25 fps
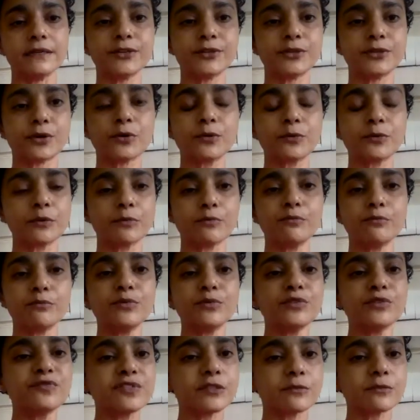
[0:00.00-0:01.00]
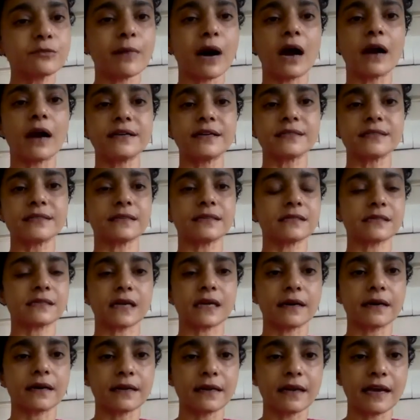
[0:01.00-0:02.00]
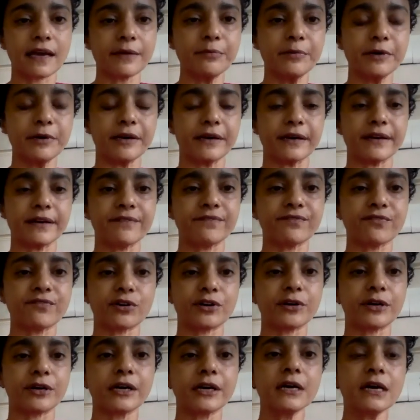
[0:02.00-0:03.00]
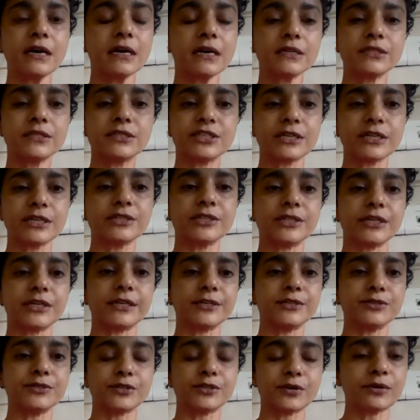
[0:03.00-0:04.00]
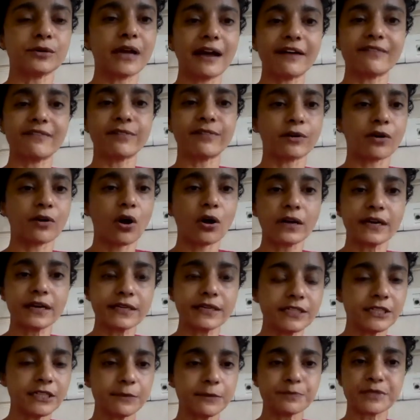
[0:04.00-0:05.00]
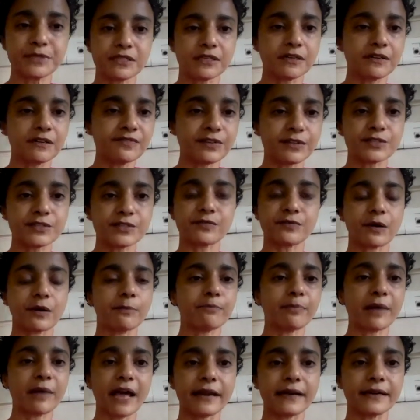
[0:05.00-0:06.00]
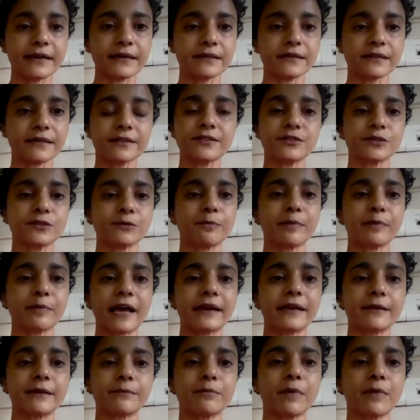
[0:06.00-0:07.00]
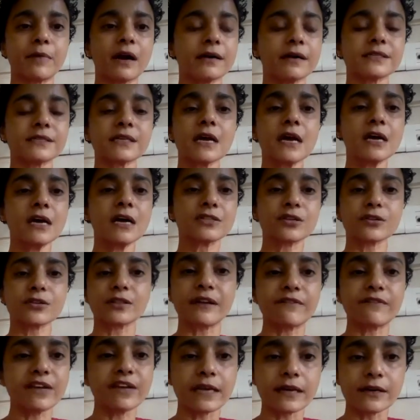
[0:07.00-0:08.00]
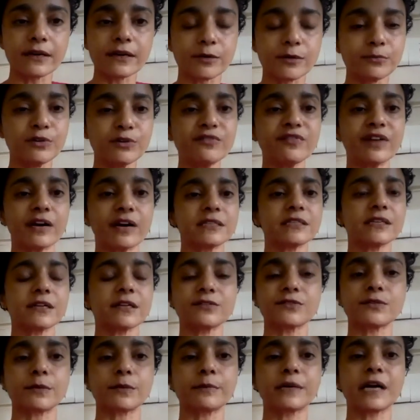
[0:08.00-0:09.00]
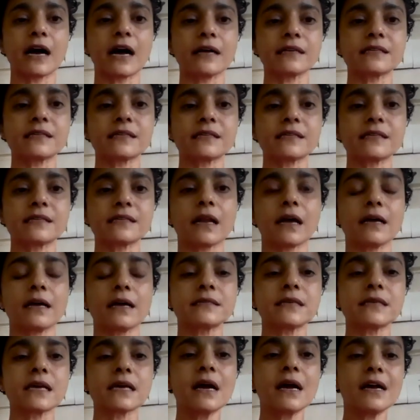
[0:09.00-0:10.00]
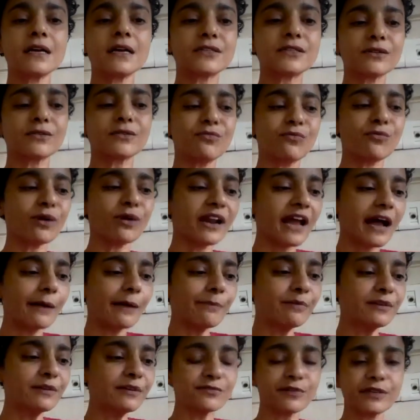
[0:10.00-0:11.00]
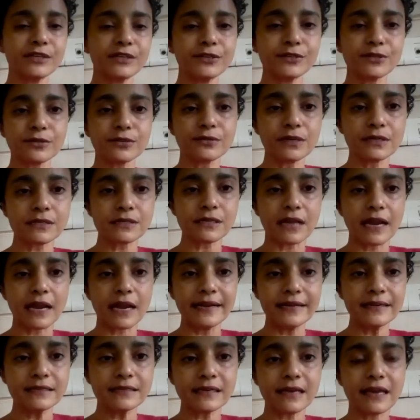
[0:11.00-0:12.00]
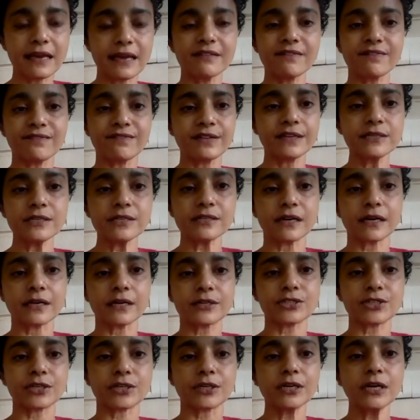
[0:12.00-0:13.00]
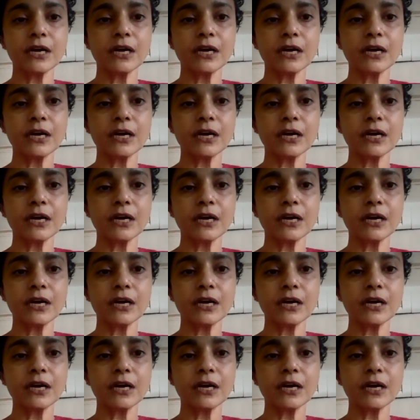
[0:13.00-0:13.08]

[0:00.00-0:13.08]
You don't move to Mars and start a library for children. You don't have a rocket ship service from planet Earth to planet Mars so that we can remove ourselves from caste and class. So what happens when you do a sliding scale fee structure?